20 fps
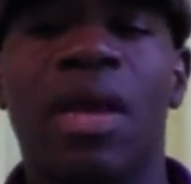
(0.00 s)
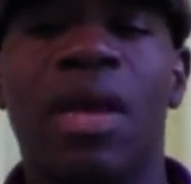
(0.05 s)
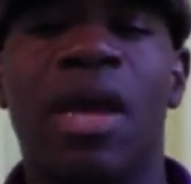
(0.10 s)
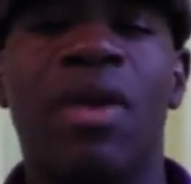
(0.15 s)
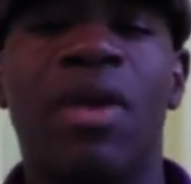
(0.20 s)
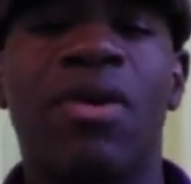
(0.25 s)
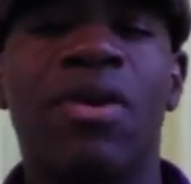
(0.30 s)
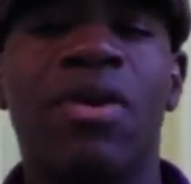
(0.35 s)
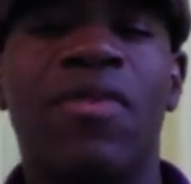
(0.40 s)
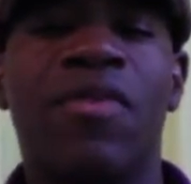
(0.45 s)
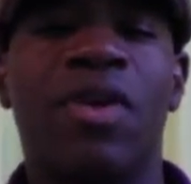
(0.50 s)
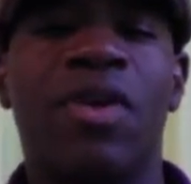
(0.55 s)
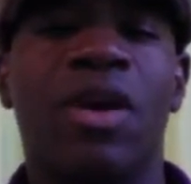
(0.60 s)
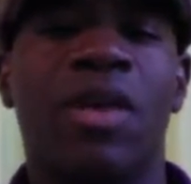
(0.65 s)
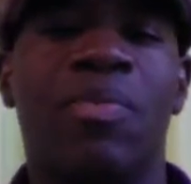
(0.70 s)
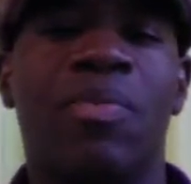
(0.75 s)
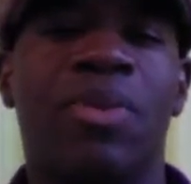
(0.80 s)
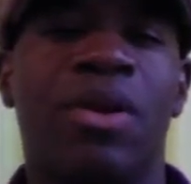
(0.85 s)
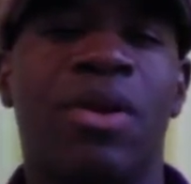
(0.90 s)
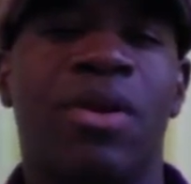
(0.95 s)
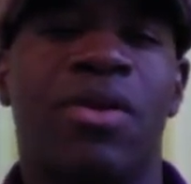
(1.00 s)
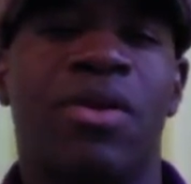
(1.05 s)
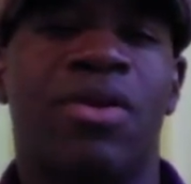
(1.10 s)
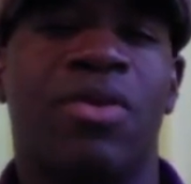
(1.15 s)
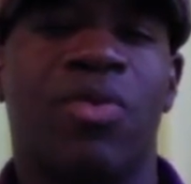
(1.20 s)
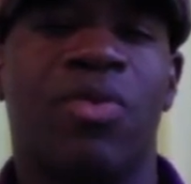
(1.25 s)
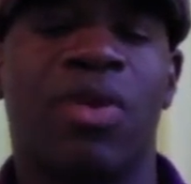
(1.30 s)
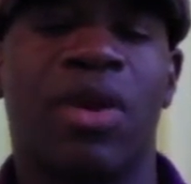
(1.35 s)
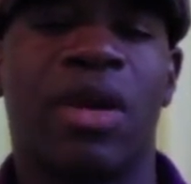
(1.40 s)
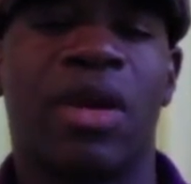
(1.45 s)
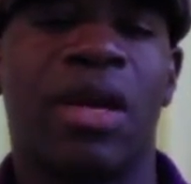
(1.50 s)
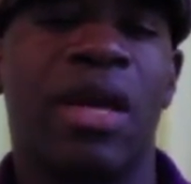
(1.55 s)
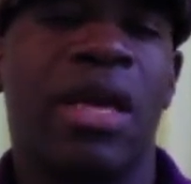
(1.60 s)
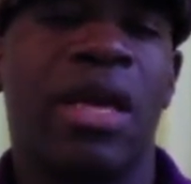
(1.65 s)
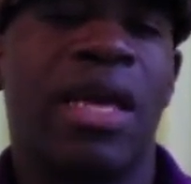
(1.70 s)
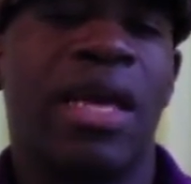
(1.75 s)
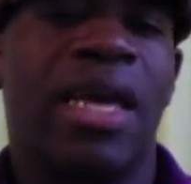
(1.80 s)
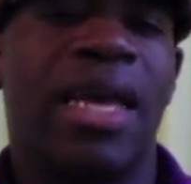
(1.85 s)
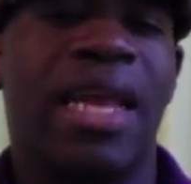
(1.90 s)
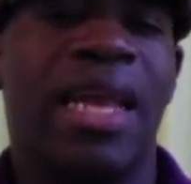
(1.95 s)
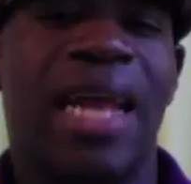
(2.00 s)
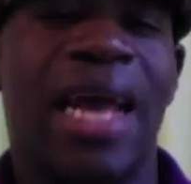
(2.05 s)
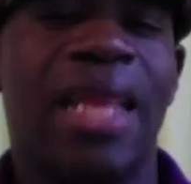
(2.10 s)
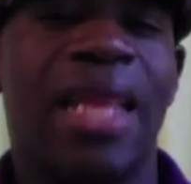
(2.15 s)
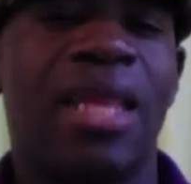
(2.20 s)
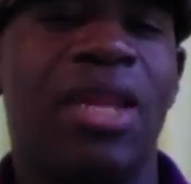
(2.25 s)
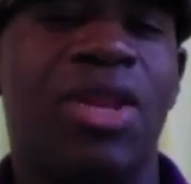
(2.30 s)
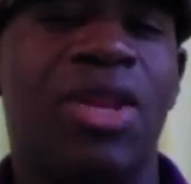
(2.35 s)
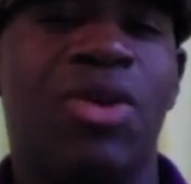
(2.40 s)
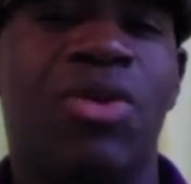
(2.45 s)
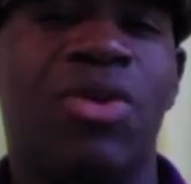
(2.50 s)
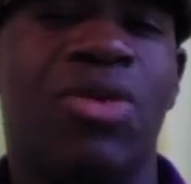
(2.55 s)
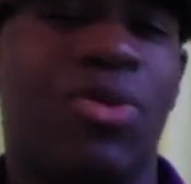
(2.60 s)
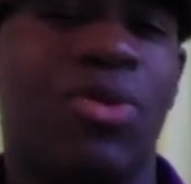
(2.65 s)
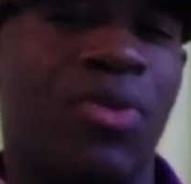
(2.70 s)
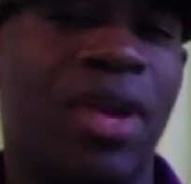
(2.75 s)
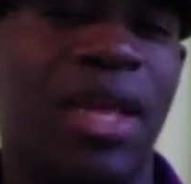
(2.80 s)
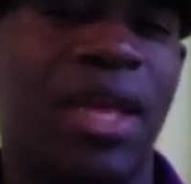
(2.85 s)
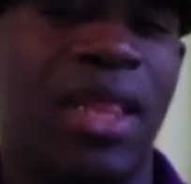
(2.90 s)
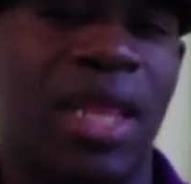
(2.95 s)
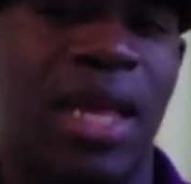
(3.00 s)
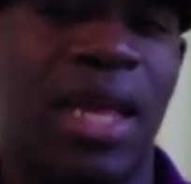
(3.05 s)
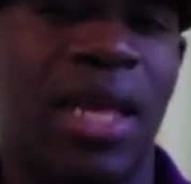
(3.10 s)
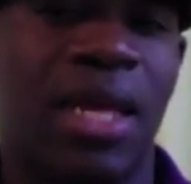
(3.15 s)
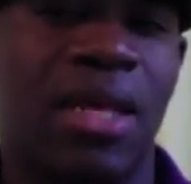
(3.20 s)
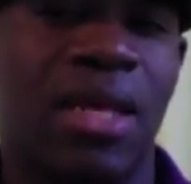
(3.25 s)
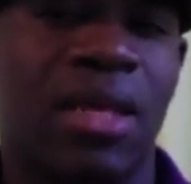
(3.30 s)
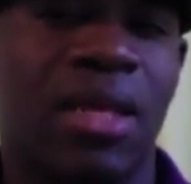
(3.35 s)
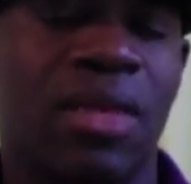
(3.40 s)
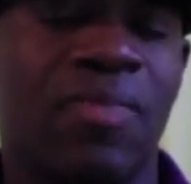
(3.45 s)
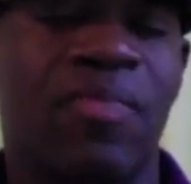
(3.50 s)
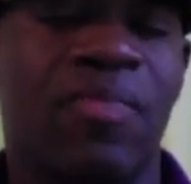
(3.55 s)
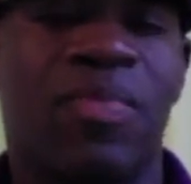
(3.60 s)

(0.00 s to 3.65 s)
In order for a computer to work, it has to do three things.